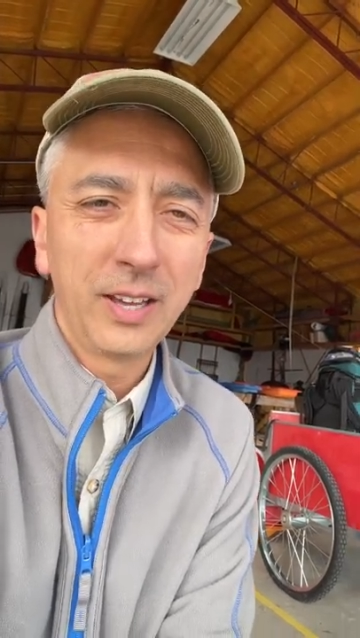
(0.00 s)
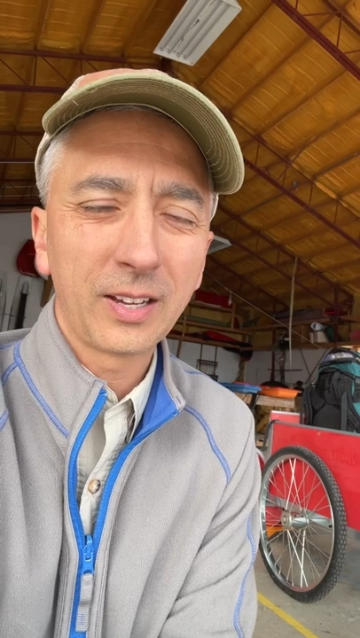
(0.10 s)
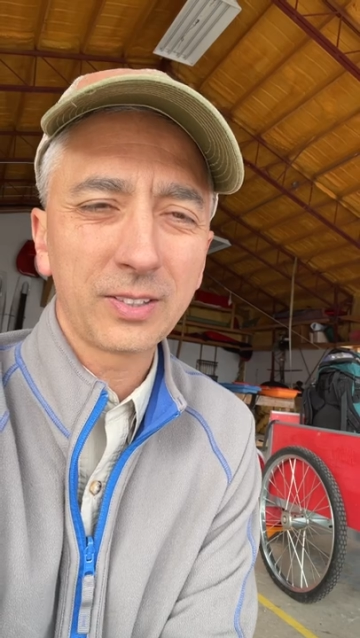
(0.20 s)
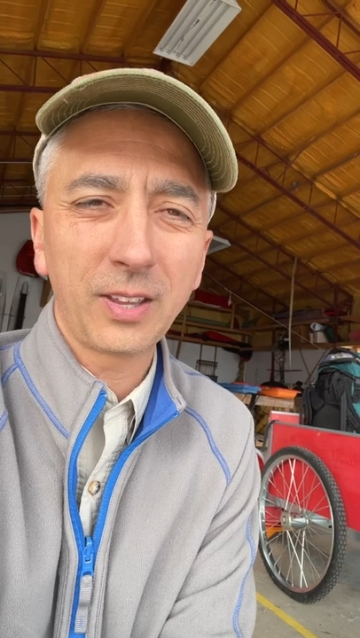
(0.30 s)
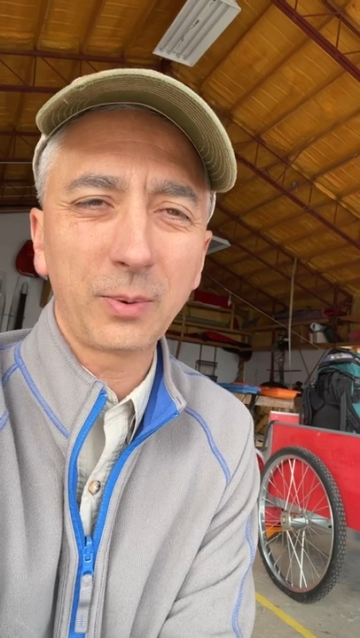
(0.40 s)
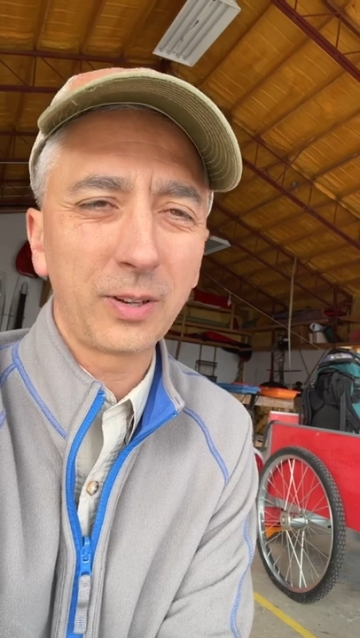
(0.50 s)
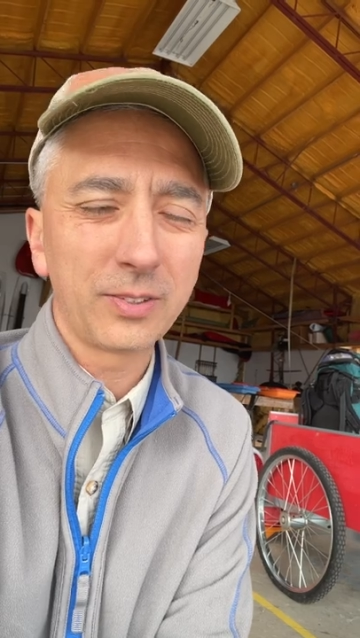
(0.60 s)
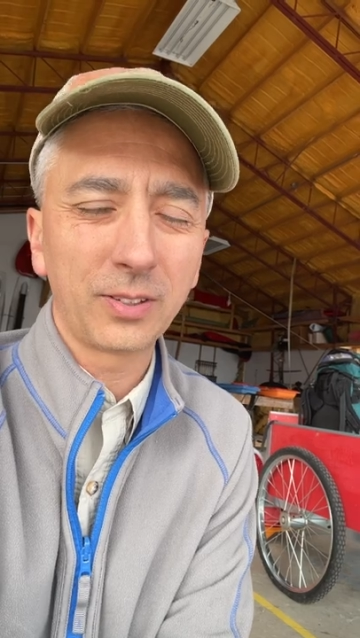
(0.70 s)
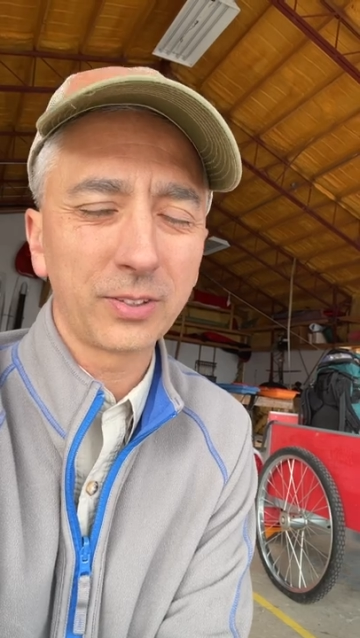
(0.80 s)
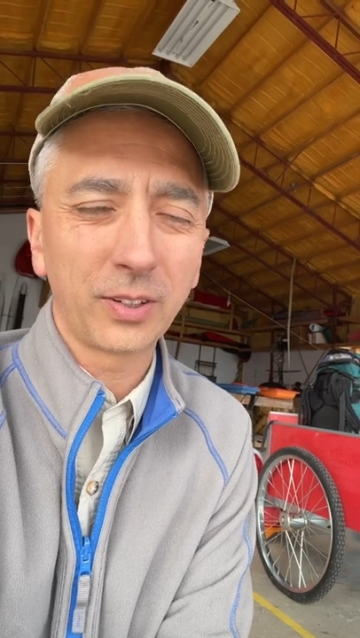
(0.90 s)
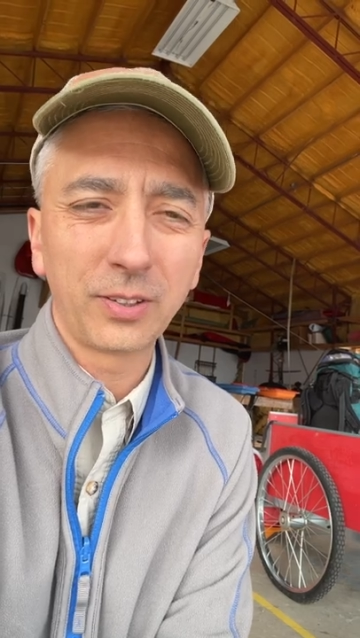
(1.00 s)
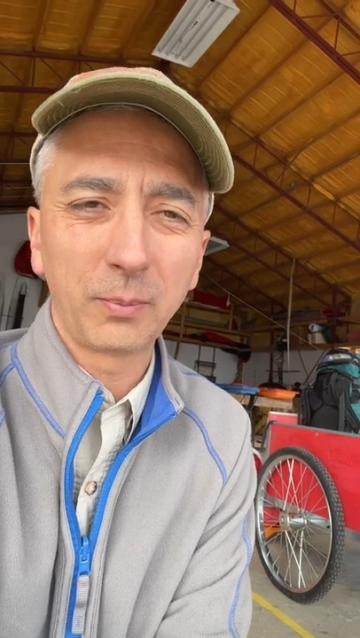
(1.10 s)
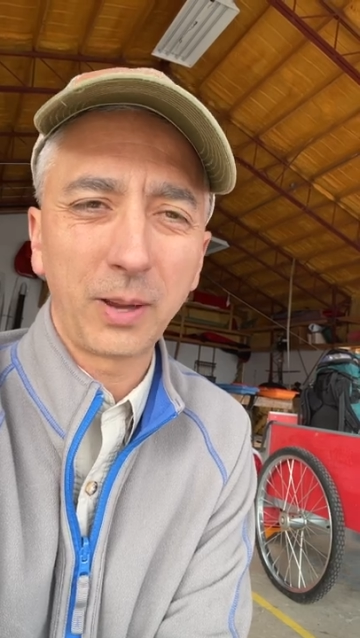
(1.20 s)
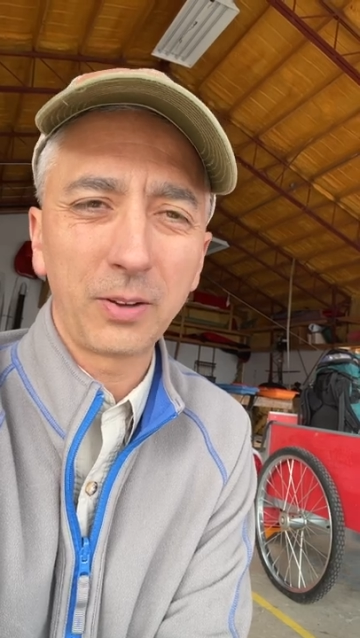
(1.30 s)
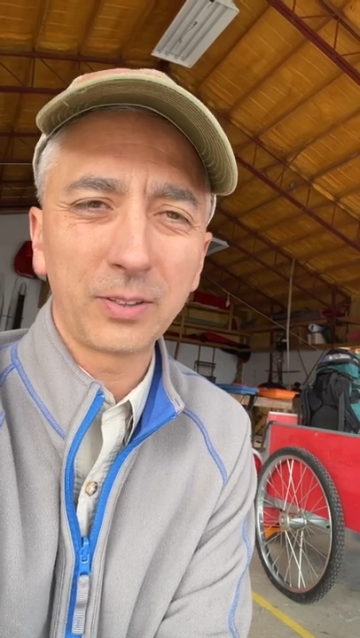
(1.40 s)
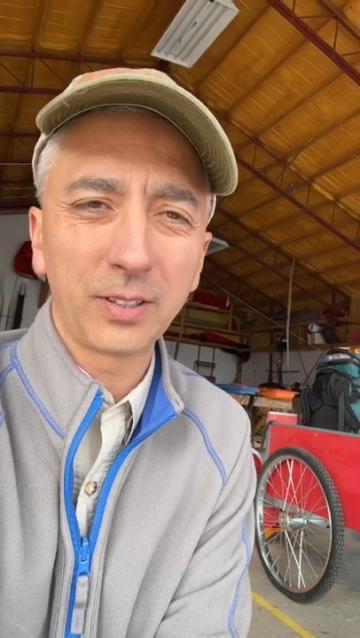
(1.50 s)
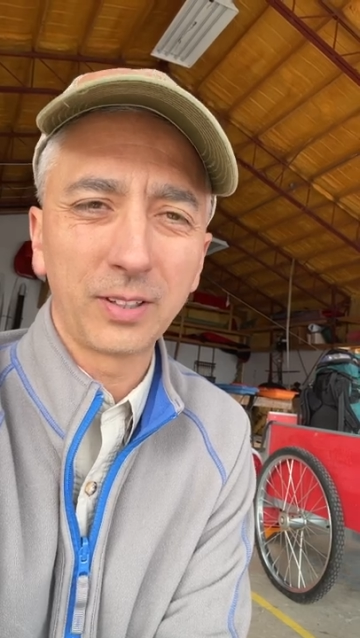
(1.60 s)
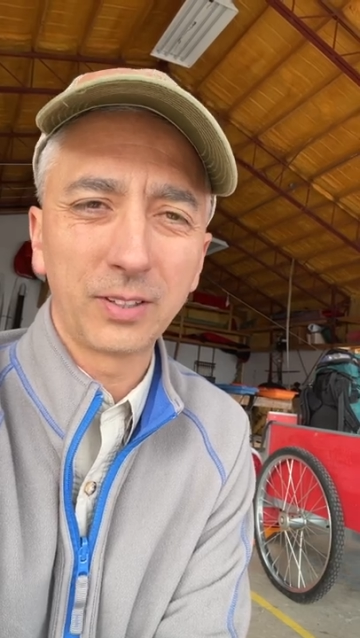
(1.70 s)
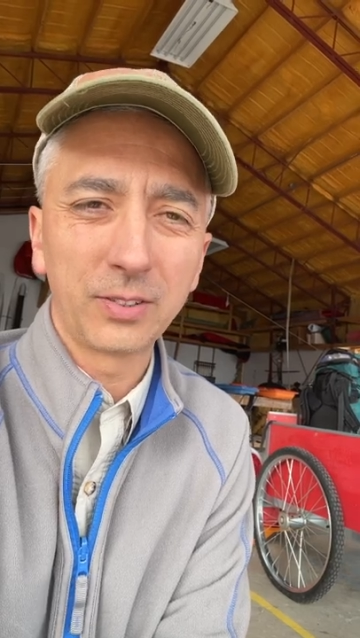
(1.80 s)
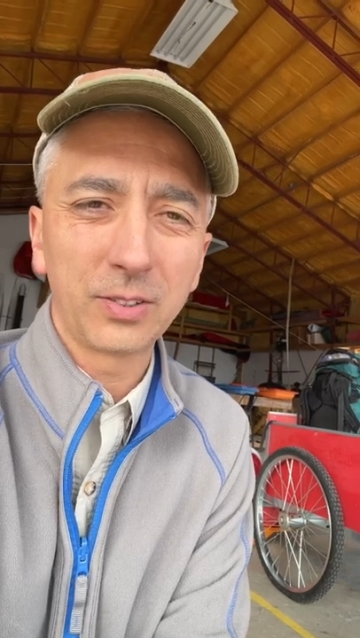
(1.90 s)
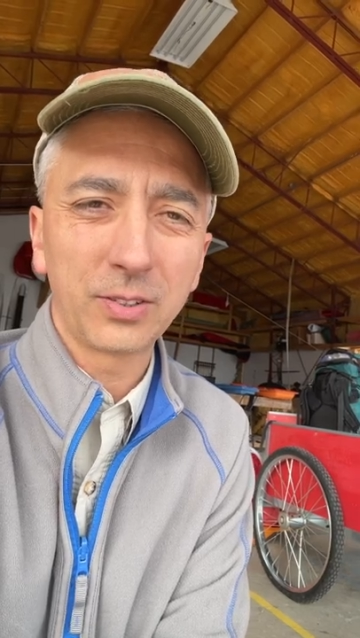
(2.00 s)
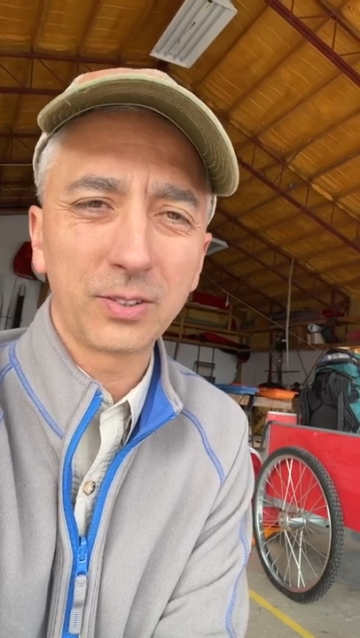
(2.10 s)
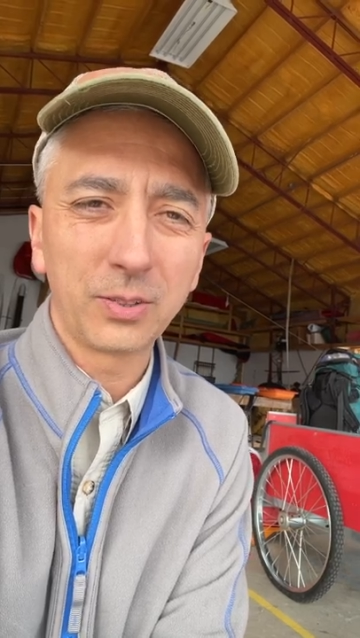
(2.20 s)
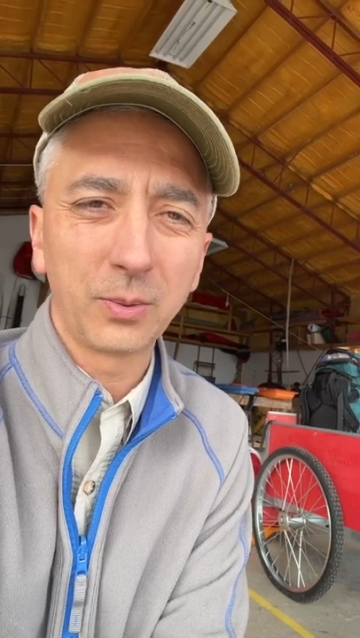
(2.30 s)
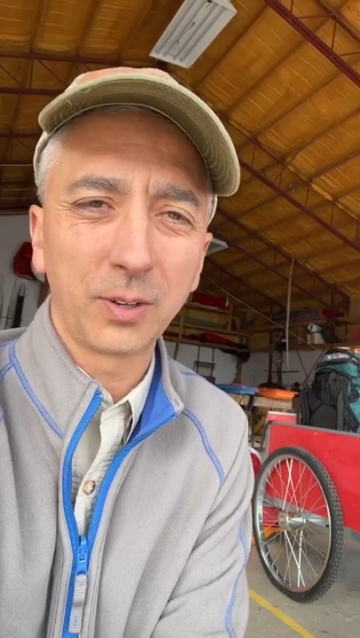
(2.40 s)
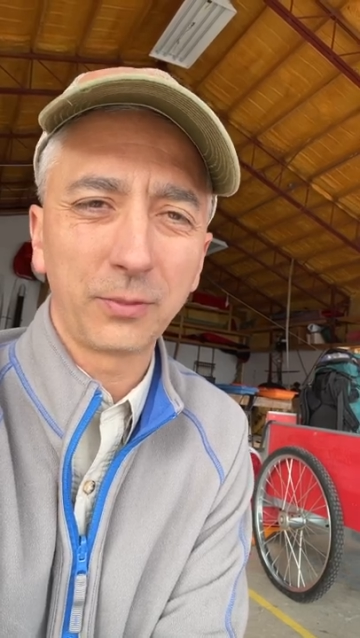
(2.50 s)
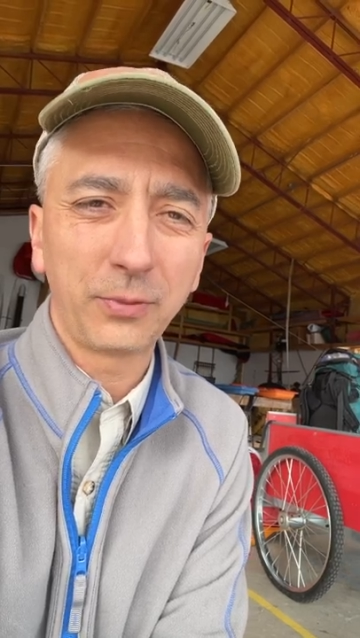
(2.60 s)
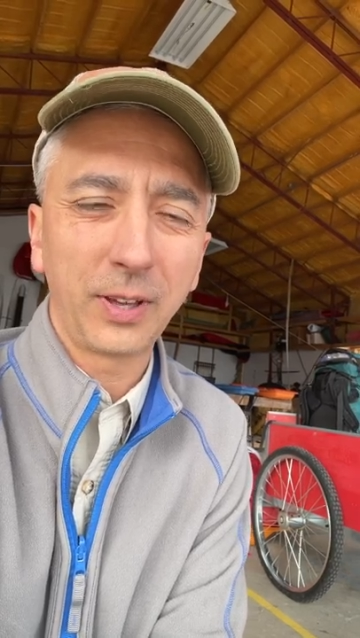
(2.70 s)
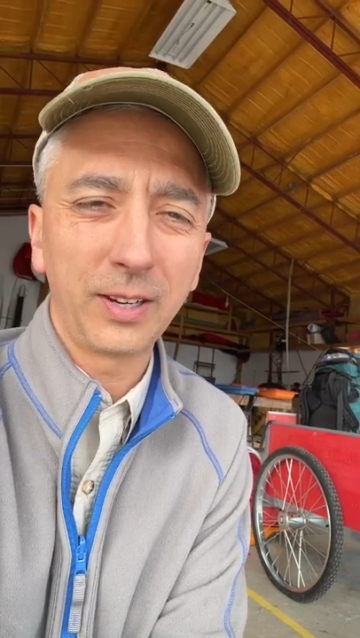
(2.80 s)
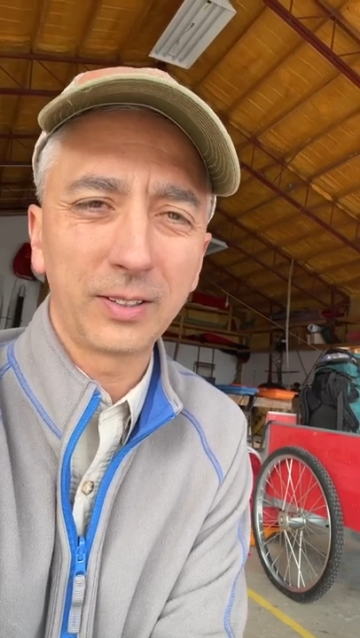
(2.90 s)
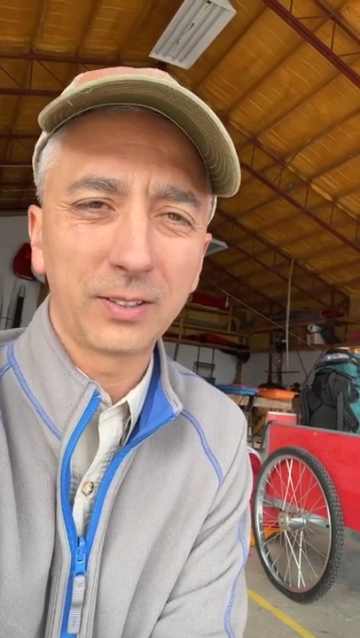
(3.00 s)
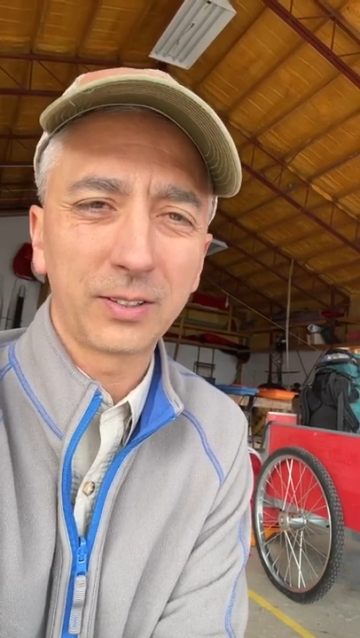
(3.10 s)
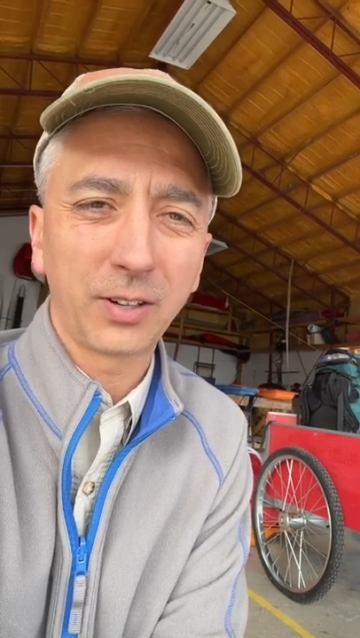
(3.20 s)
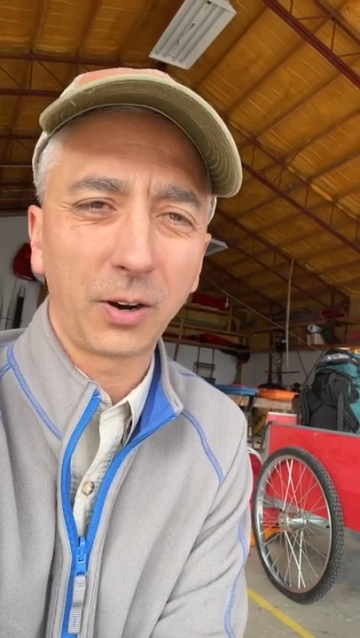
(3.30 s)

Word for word: because otherwise they'll turn the mountain and just to a fetid